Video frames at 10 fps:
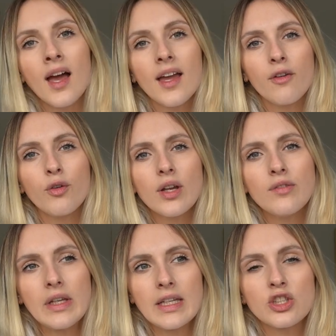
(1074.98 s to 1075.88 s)
I thought I'd
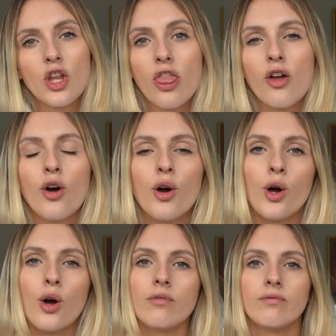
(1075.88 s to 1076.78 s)
finish
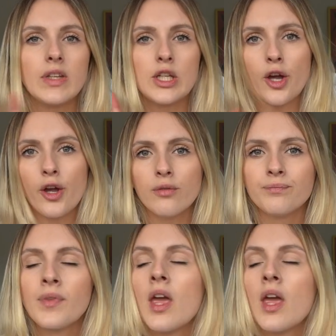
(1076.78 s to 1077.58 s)
the video